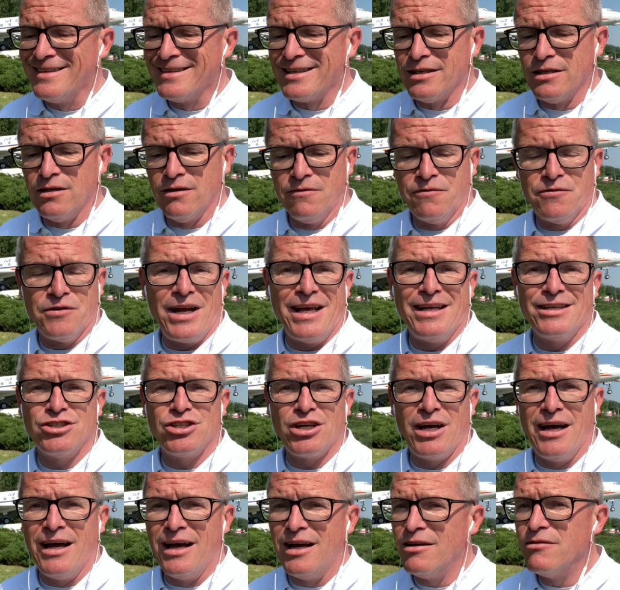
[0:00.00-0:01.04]
the French
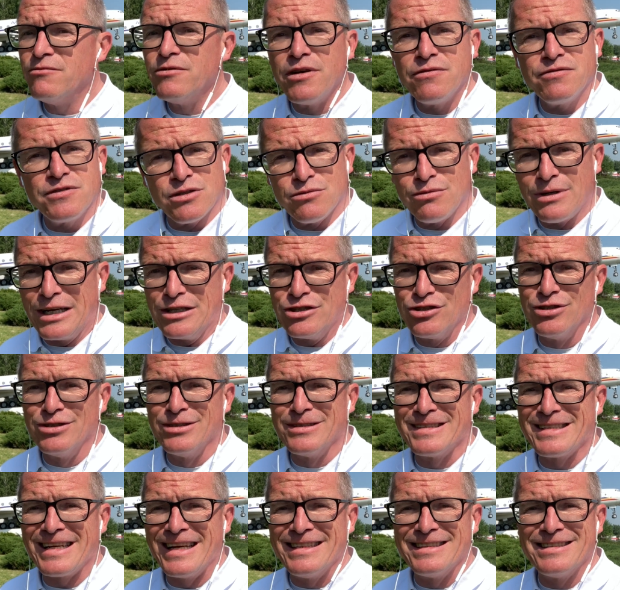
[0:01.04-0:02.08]
are with the
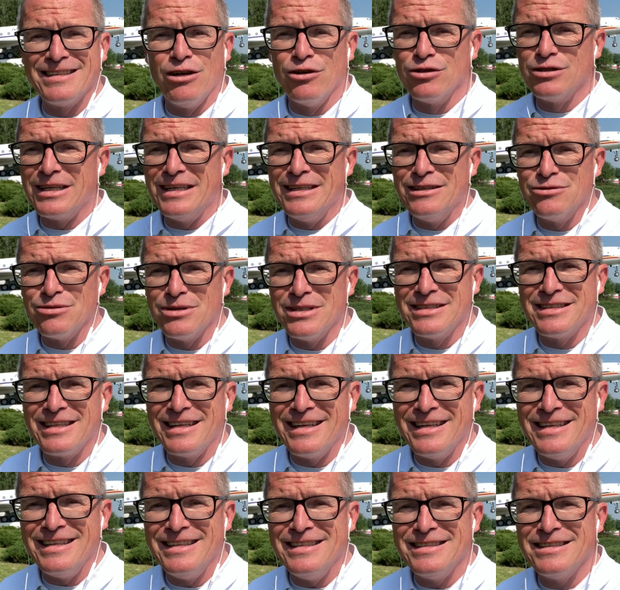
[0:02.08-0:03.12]
Russians and not
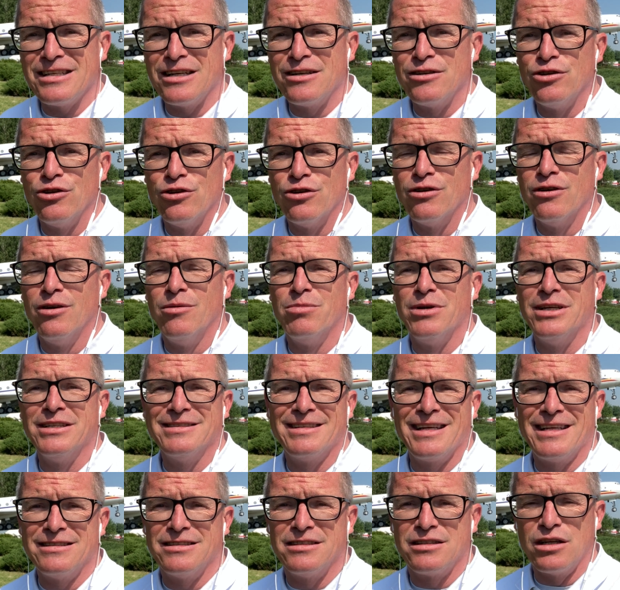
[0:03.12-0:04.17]
interested in Eastern Europe, and
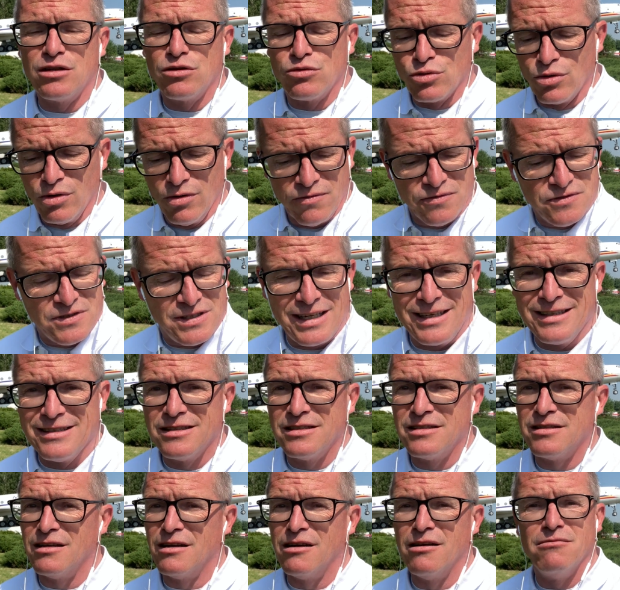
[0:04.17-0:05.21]
that's the truth
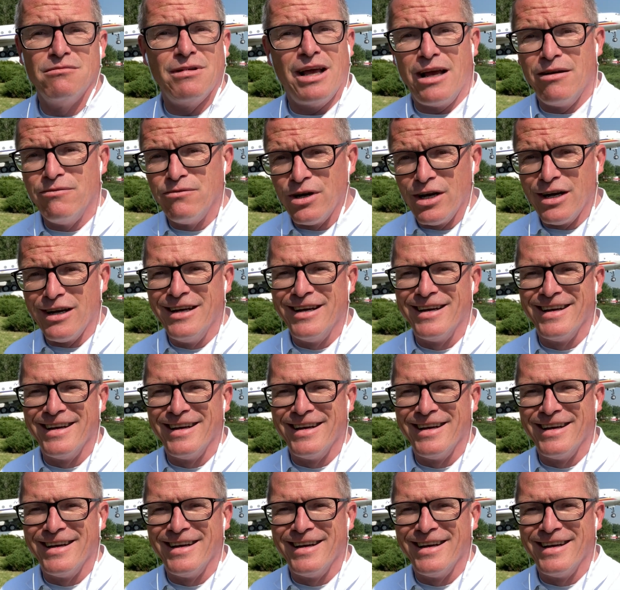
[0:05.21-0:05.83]
since ever.